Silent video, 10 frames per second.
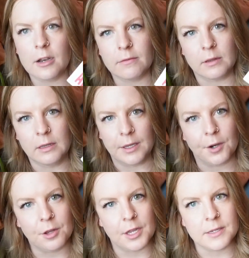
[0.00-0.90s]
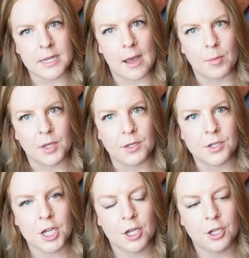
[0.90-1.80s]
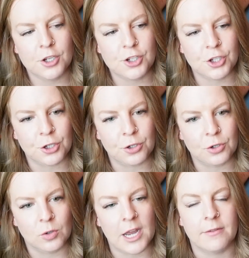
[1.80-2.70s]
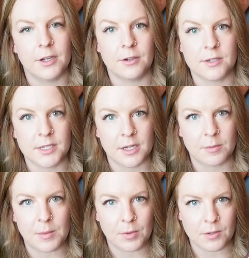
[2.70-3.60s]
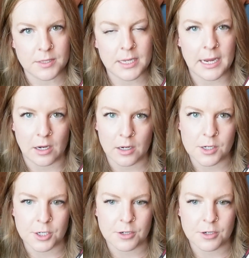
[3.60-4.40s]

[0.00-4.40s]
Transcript: of little things happened to kind of understand people's character